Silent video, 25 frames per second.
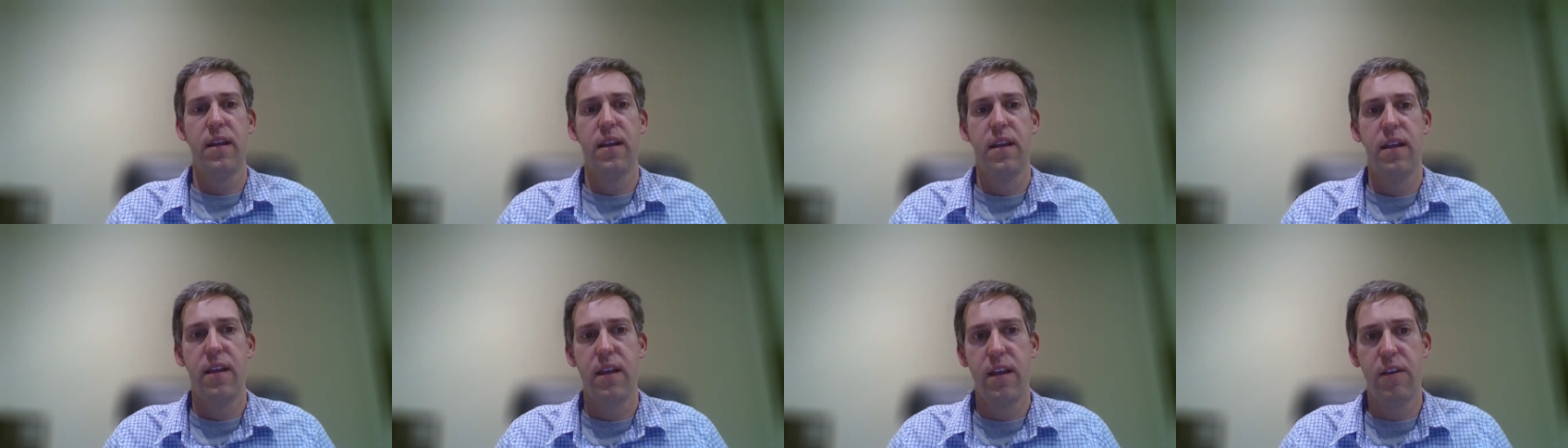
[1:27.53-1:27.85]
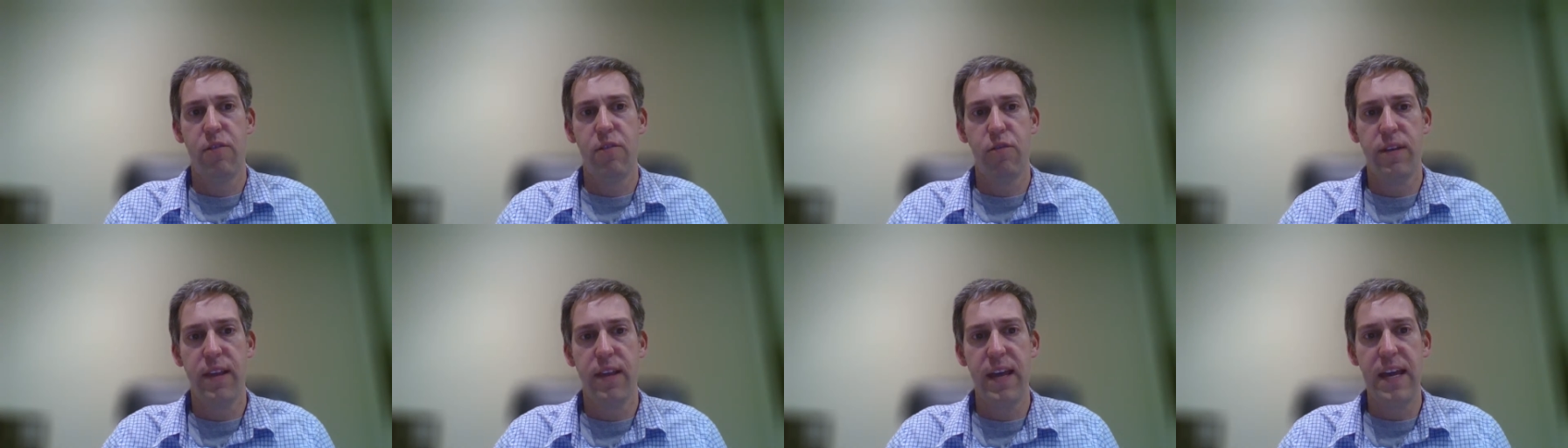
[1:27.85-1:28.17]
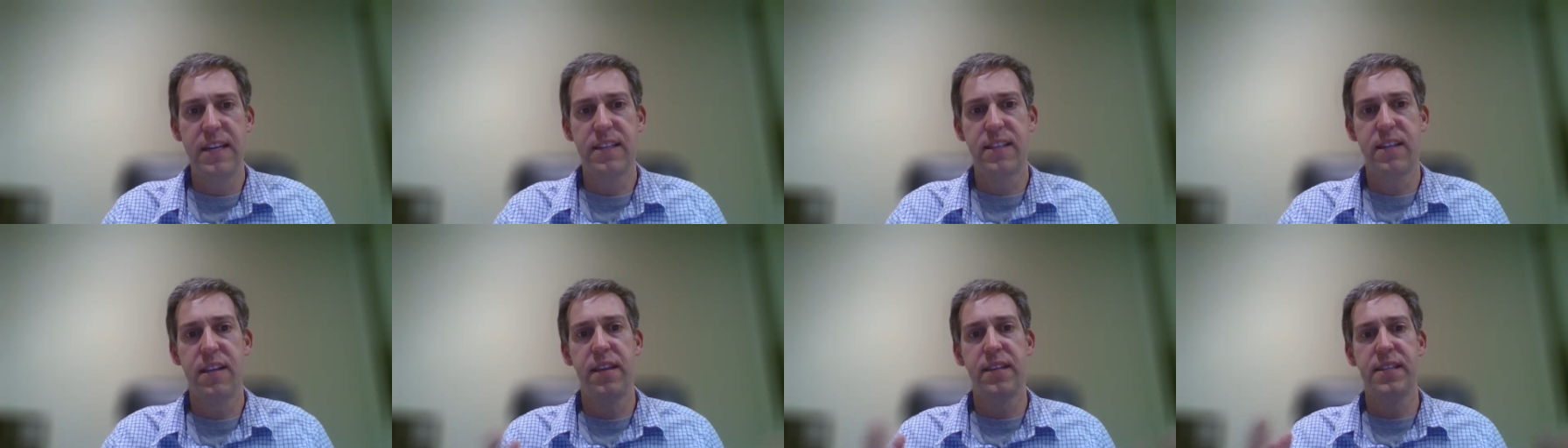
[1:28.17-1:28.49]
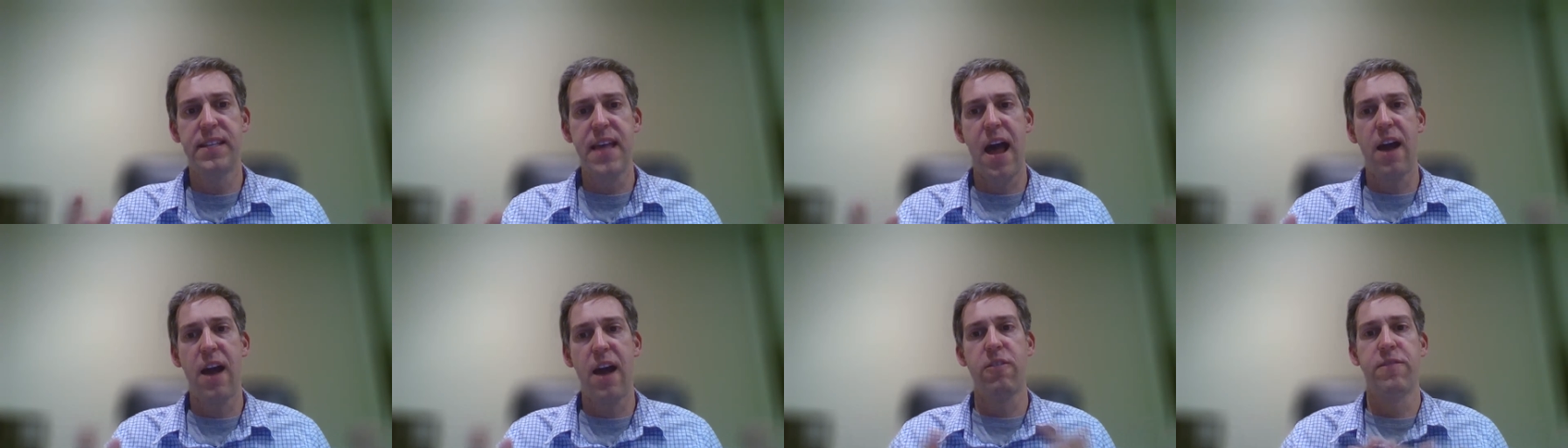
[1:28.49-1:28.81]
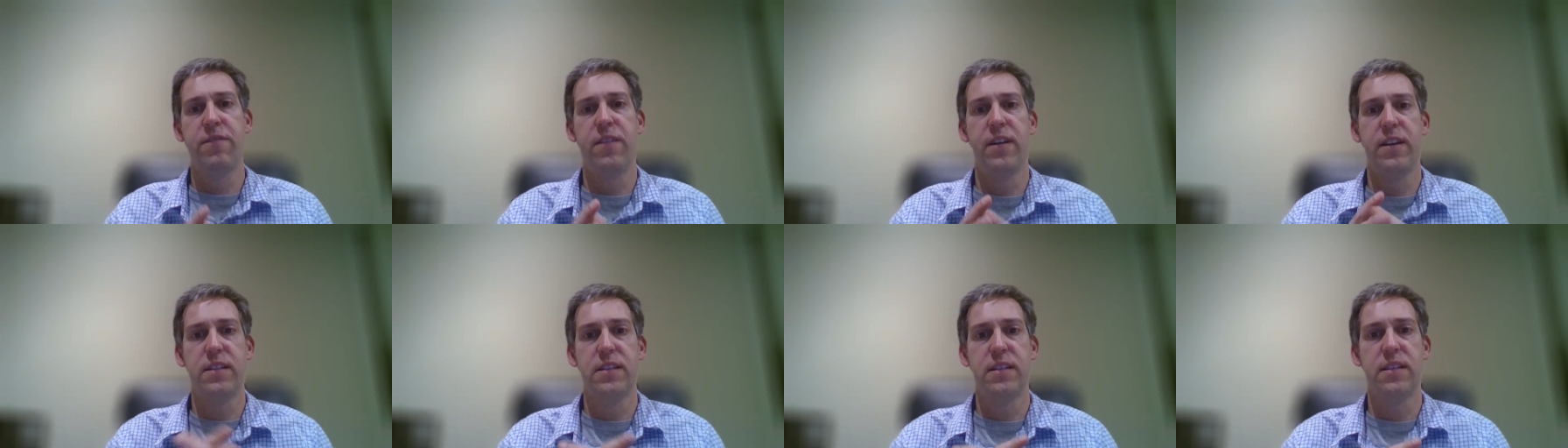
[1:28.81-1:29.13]
it relates to the
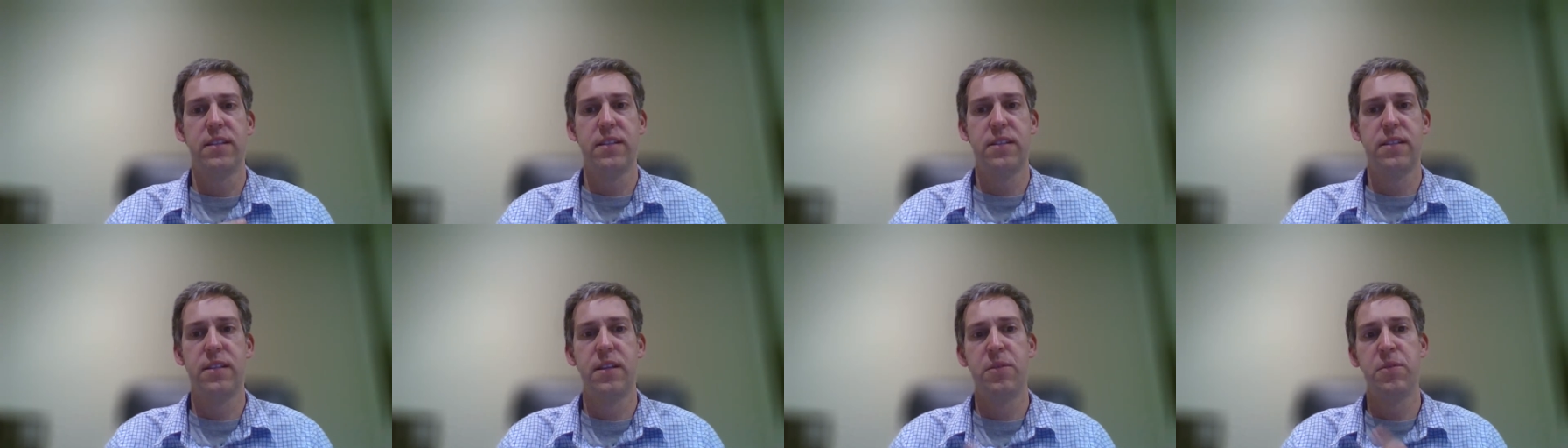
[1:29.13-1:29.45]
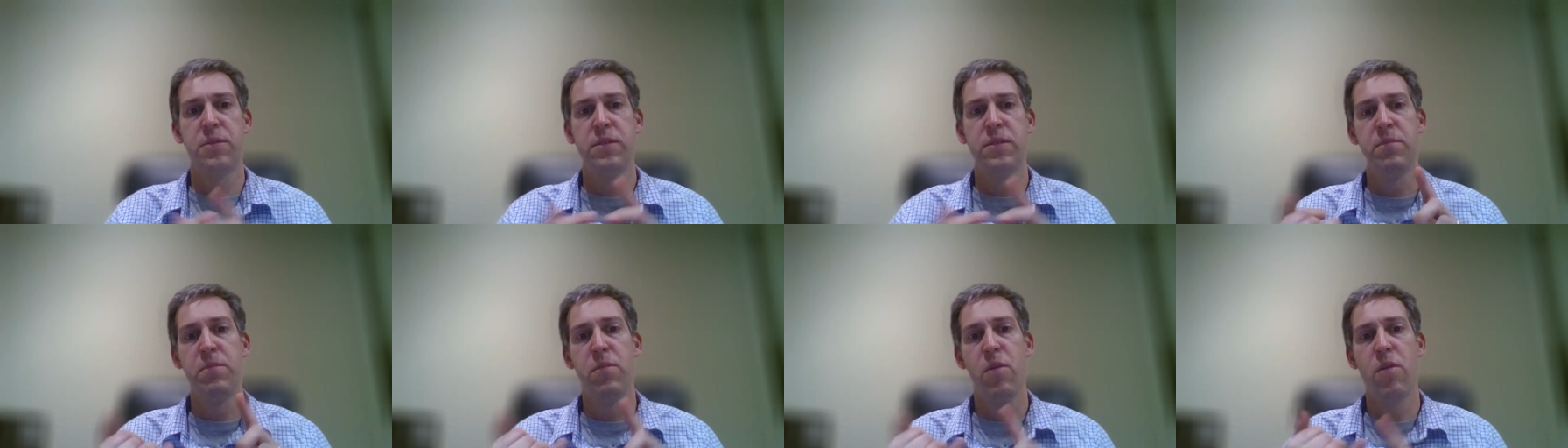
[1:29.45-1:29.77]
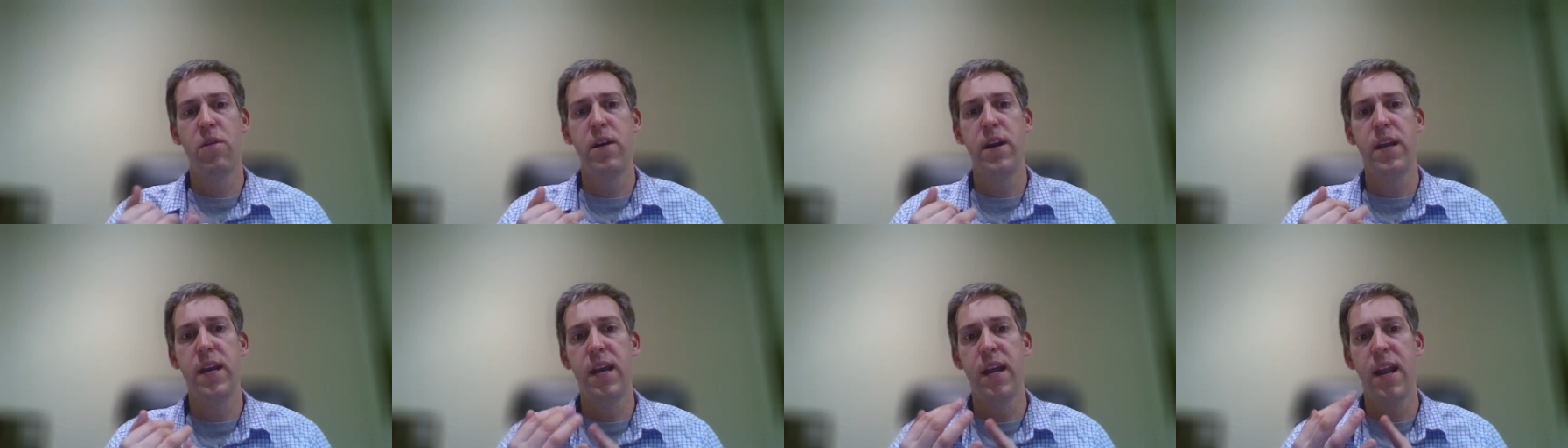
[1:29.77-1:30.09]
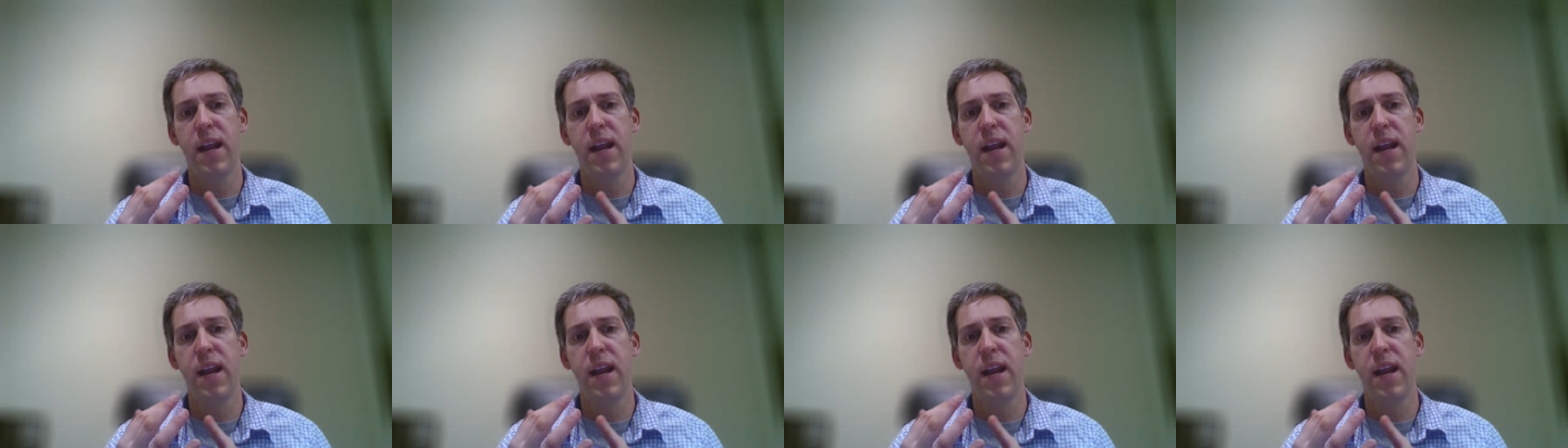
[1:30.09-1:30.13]
sacrifices. There was a morning,